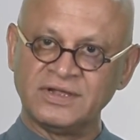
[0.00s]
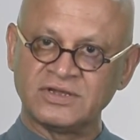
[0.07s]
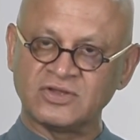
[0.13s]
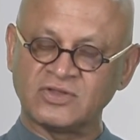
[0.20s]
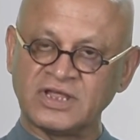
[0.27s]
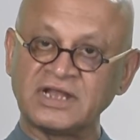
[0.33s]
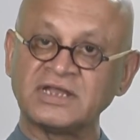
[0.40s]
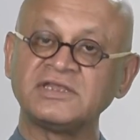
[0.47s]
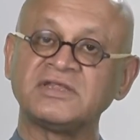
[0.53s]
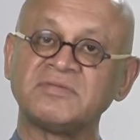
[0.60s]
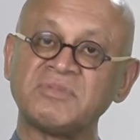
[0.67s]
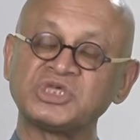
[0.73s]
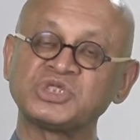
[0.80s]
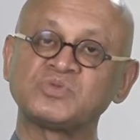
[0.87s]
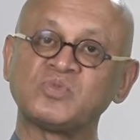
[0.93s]
So, that is a
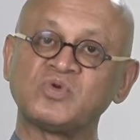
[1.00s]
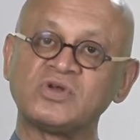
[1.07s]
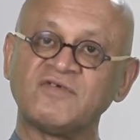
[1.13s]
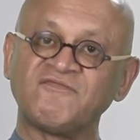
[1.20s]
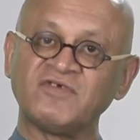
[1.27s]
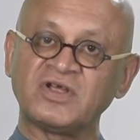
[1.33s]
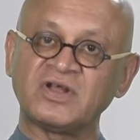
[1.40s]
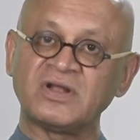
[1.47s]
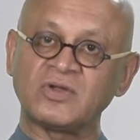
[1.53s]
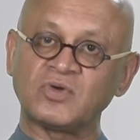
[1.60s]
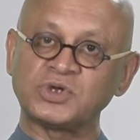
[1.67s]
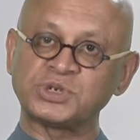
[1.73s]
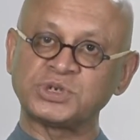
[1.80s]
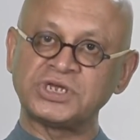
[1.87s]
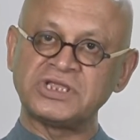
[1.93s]
much more difficult
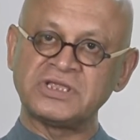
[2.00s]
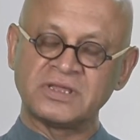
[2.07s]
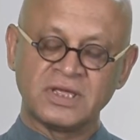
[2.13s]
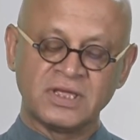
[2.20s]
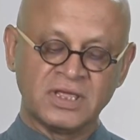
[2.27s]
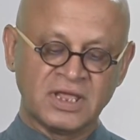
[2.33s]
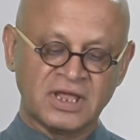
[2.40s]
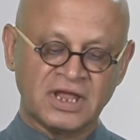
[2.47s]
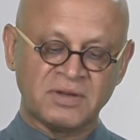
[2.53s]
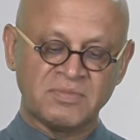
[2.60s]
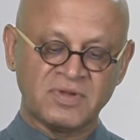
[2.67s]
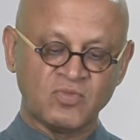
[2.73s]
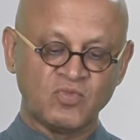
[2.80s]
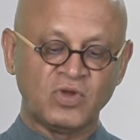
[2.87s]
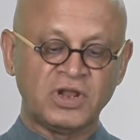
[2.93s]
question, and
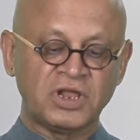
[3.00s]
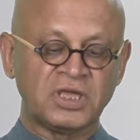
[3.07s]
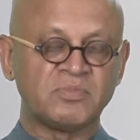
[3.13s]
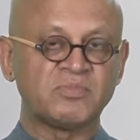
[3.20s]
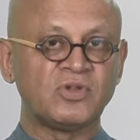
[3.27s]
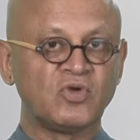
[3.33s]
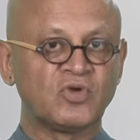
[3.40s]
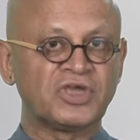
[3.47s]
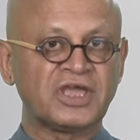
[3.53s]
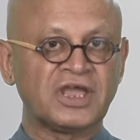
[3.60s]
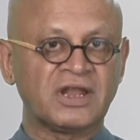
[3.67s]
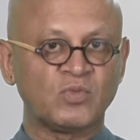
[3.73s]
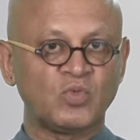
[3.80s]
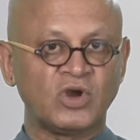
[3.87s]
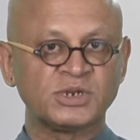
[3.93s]
we will keep looking
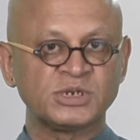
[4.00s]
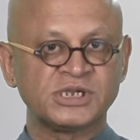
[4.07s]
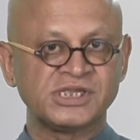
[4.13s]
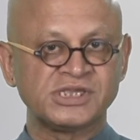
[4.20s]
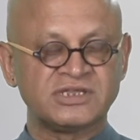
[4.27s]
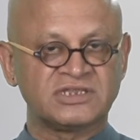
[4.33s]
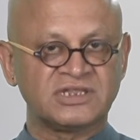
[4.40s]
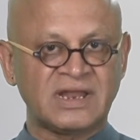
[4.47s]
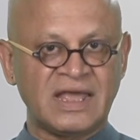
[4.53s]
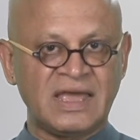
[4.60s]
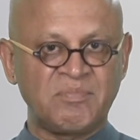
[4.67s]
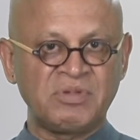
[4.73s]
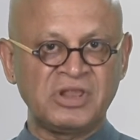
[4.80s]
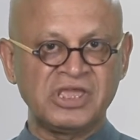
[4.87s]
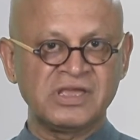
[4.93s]
at what changes are
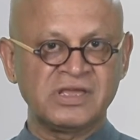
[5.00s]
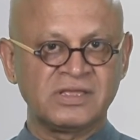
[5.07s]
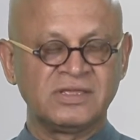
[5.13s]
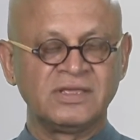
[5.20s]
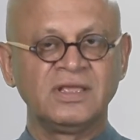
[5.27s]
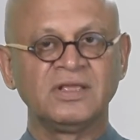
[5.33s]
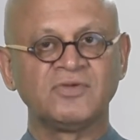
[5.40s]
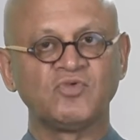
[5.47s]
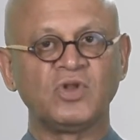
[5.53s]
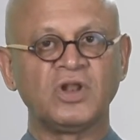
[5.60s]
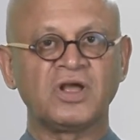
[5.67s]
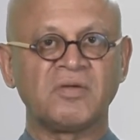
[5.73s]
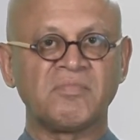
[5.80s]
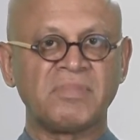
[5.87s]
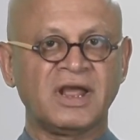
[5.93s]
happening. We will
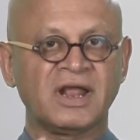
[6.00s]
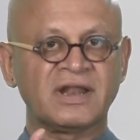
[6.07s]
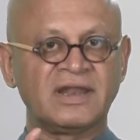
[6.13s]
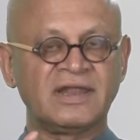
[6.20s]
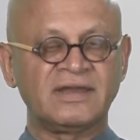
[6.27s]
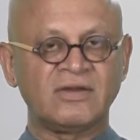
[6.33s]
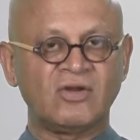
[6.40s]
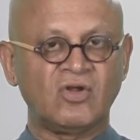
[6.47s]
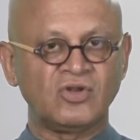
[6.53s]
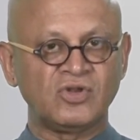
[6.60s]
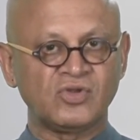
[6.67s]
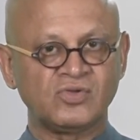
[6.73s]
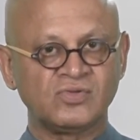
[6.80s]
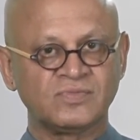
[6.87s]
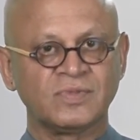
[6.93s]
come back later on
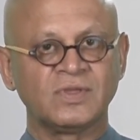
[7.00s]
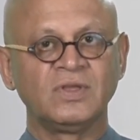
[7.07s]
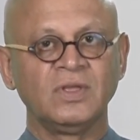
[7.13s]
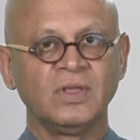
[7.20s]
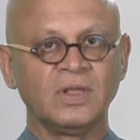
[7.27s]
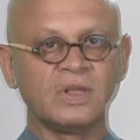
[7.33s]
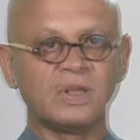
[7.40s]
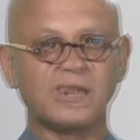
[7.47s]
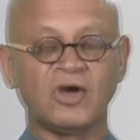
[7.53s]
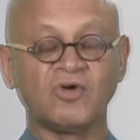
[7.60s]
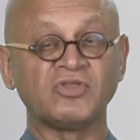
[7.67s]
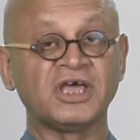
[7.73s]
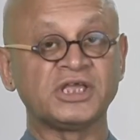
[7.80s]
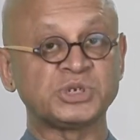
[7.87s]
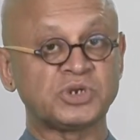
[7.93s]
to how
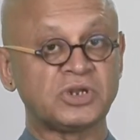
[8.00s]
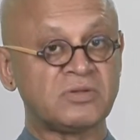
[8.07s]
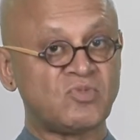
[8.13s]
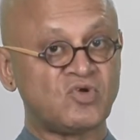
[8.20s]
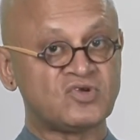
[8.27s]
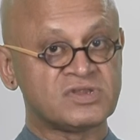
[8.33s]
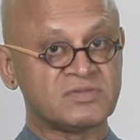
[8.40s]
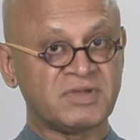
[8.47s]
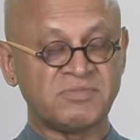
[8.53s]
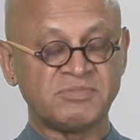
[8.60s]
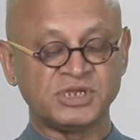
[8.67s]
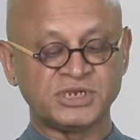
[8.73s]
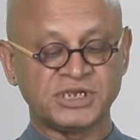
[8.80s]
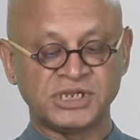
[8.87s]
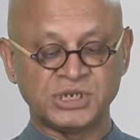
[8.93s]
natural modes may be
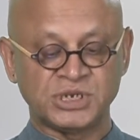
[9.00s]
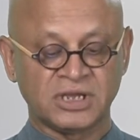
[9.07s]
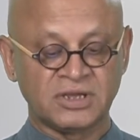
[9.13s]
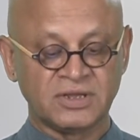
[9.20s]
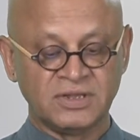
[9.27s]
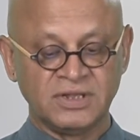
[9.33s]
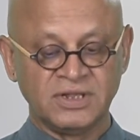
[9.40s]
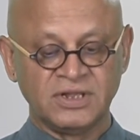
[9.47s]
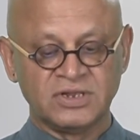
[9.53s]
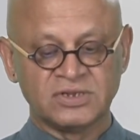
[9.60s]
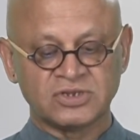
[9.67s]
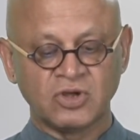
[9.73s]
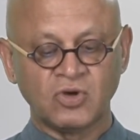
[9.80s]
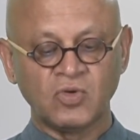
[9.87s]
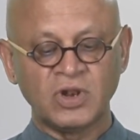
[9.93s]
changing.
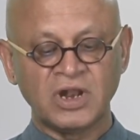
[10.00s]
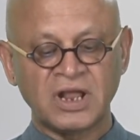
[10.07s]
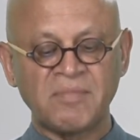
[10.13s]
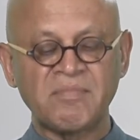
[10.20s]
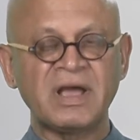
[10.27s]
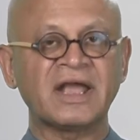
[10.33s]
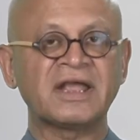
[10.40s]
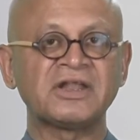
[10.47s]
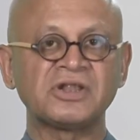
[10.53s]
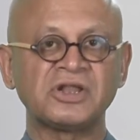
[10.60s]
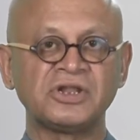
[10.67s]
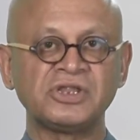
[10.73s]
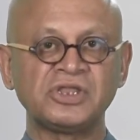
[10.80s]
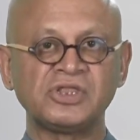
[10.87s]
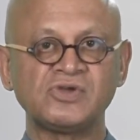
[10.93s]
So, we will come back and
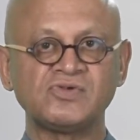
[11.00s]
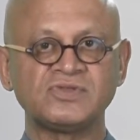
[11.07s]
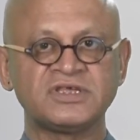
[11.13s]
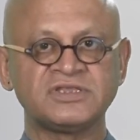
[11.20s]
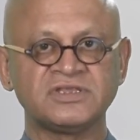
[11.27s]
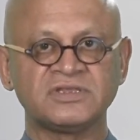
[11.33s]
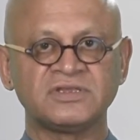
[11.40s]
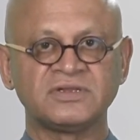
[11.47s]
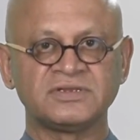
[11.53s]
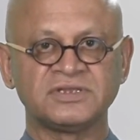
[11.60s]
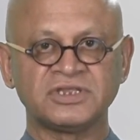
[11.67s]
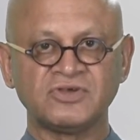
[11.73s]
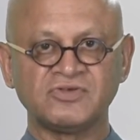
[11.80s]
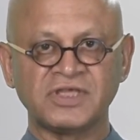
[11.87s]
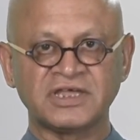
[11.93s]
continue this.
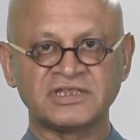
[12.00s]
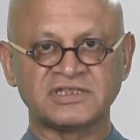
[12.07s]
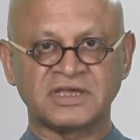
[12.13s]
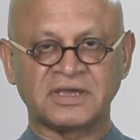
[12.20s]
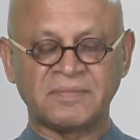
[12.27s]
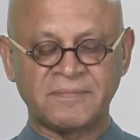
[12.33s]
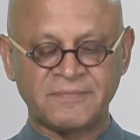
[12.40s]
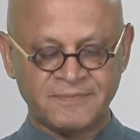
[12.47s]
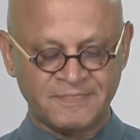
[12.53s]
See you next time.